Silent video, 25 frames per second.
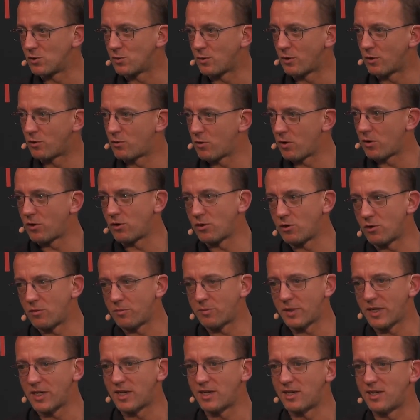We acquired a
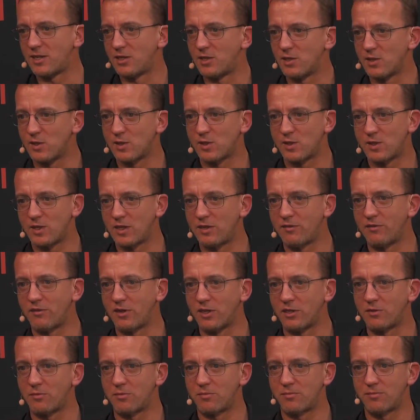company that does event